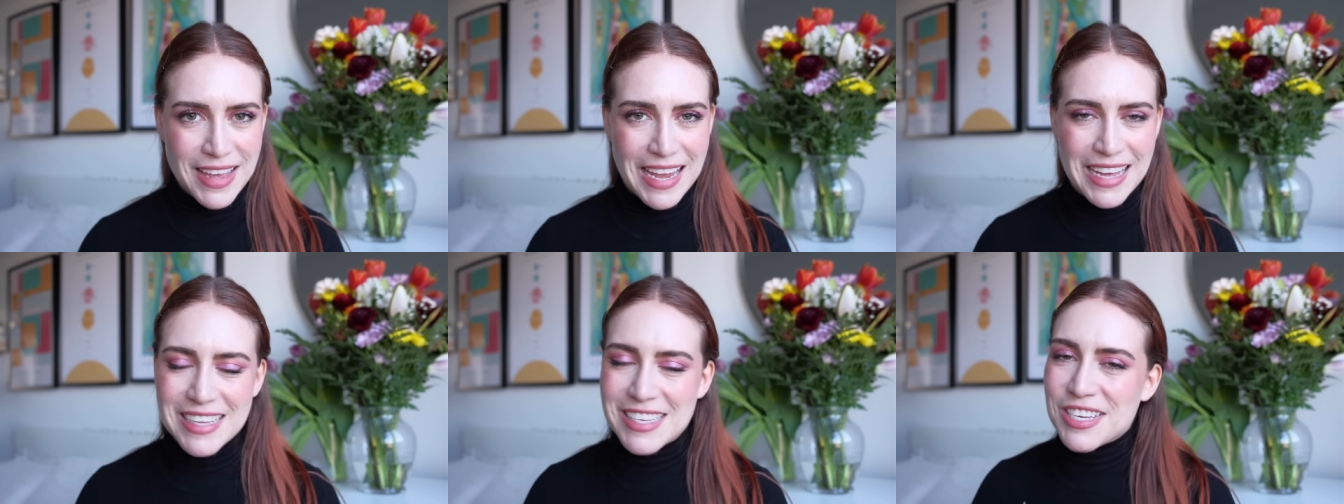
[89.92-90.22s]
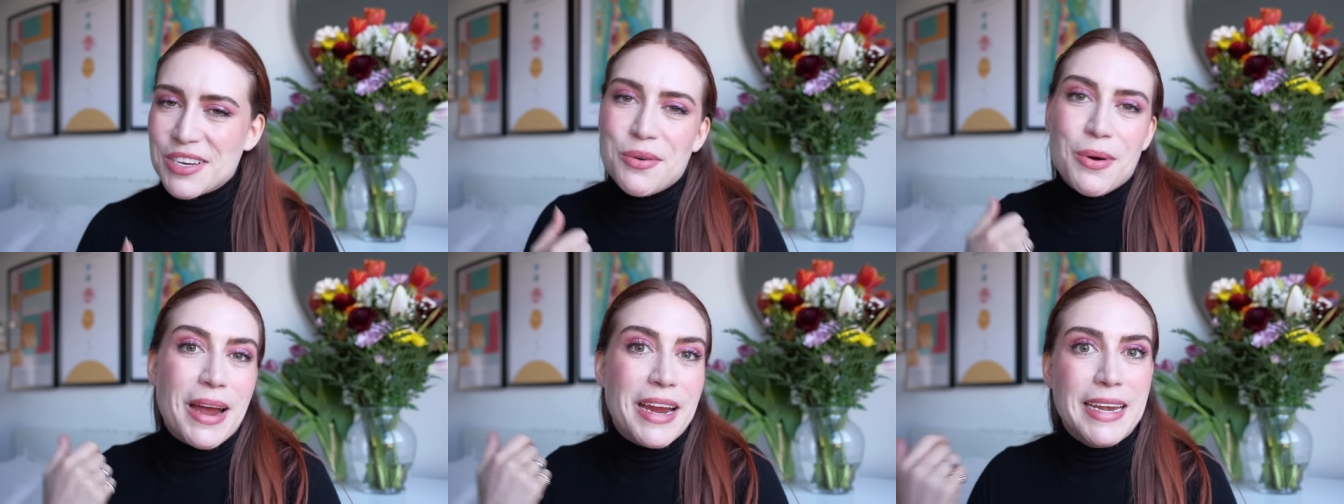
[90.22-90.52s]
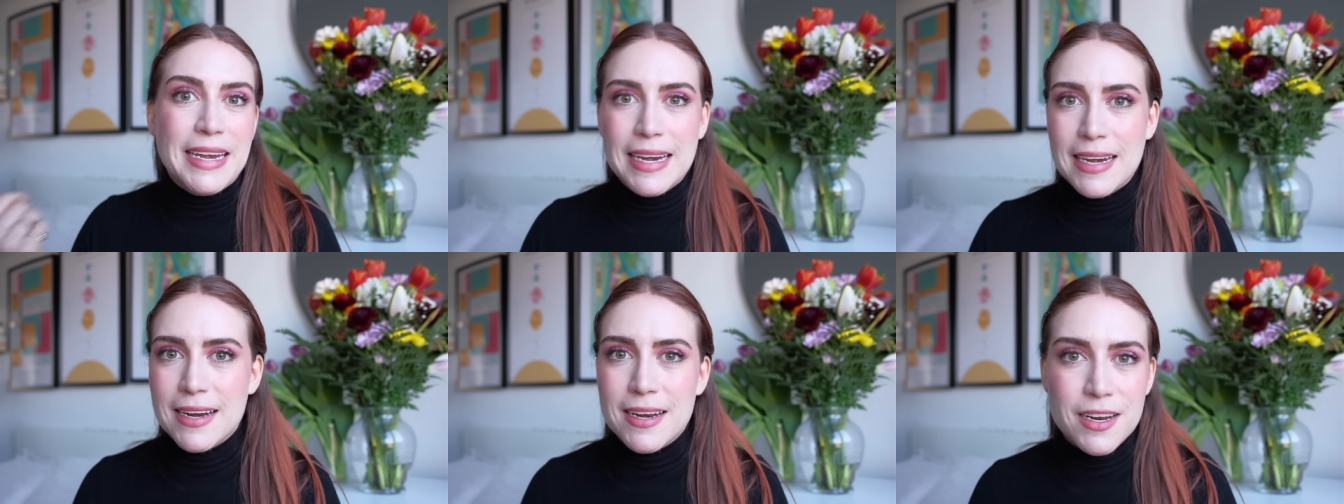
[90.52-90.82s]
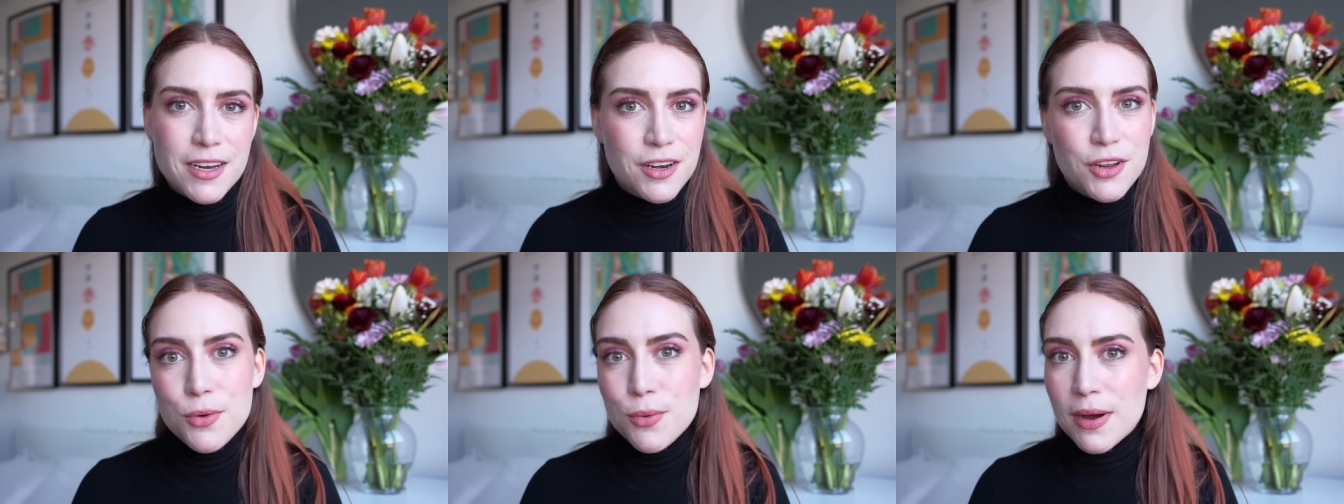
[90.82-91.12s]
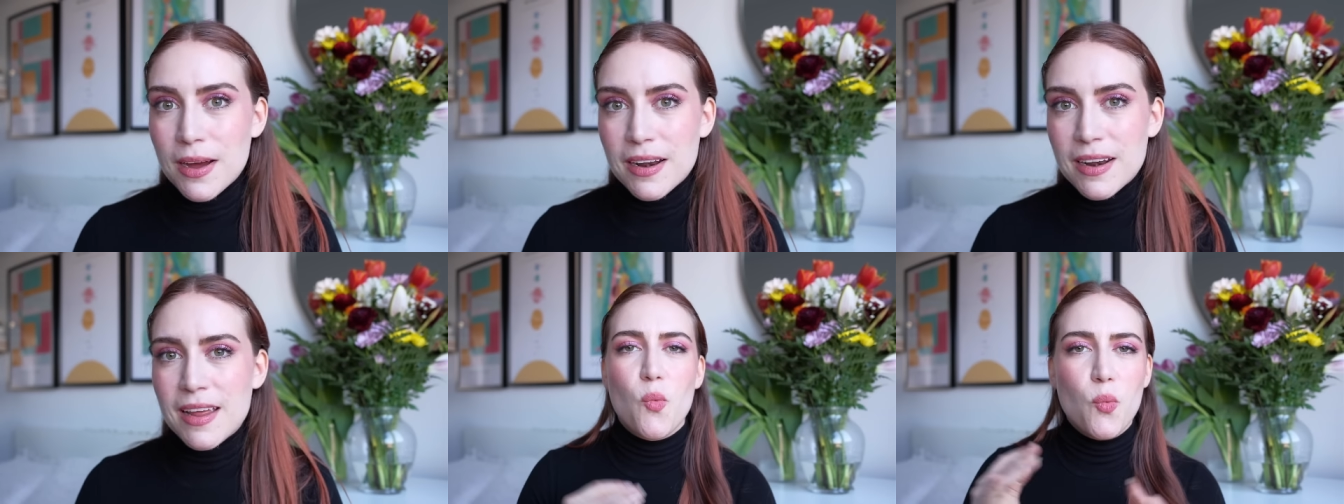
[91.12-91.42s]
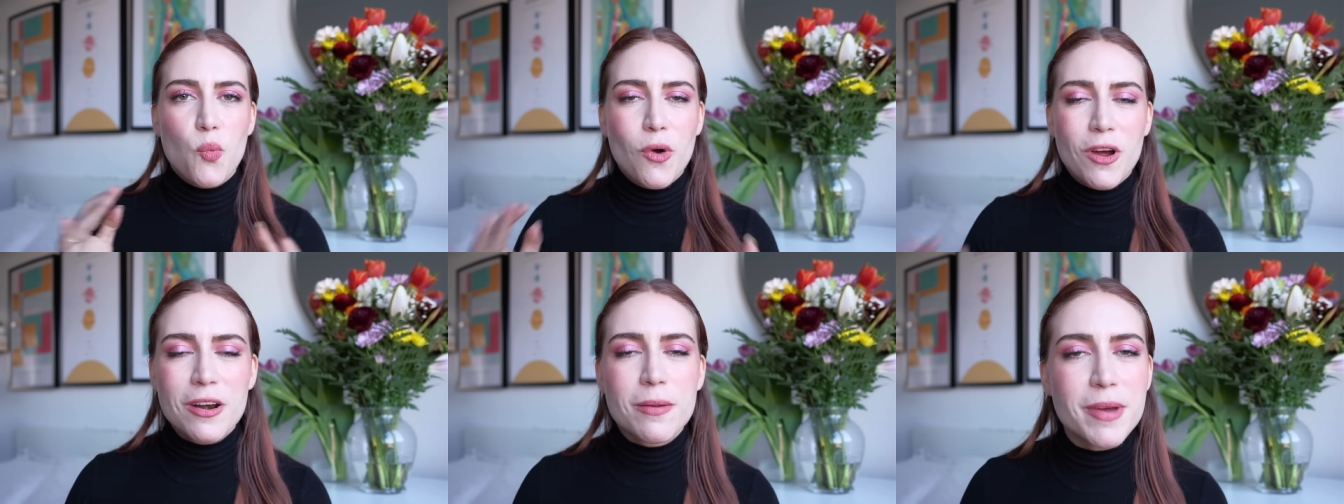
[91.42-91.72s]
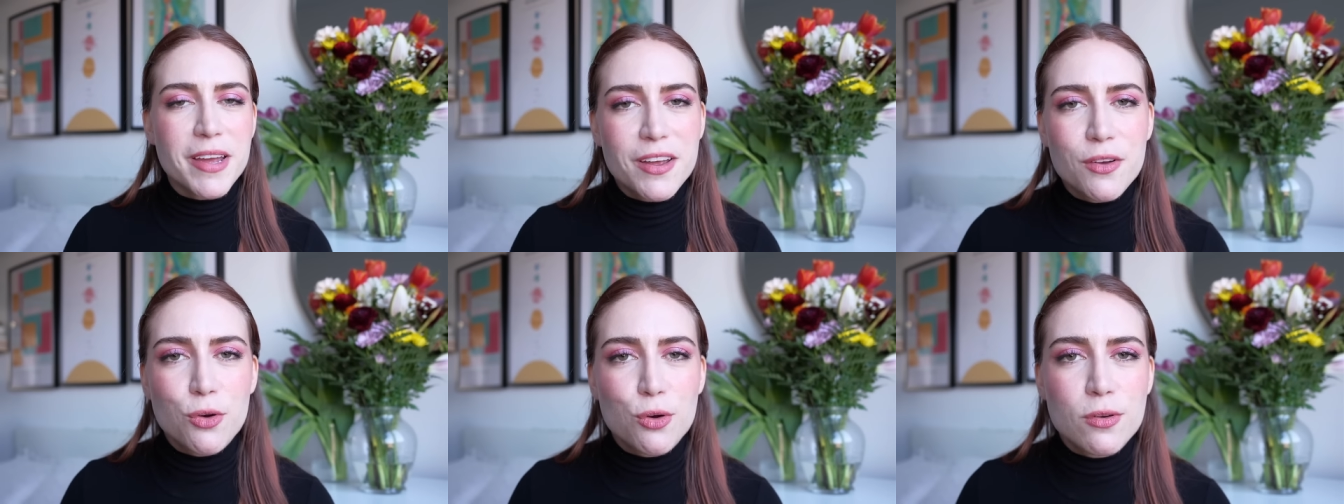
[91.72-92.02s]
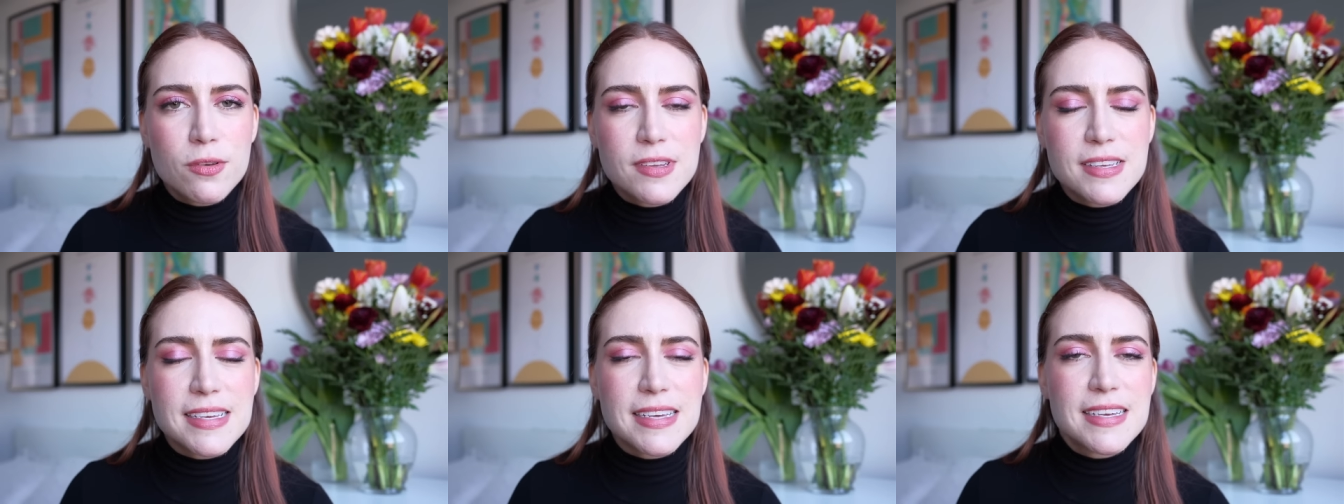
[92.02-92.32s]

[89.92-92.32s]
and so I needed a new one. One of my goals